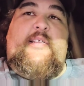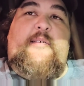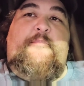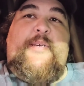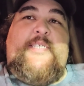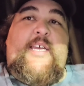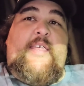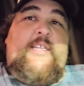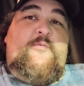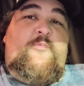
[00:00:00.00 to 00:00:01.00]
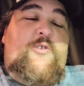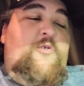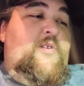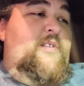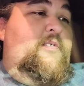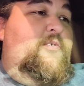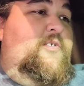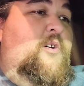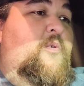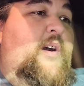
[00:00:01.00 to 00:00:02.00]
But that's what we're doing.
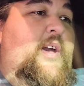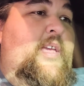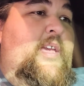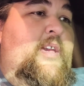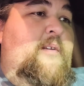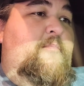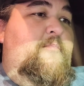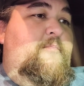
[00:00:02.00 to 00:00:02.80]
So I am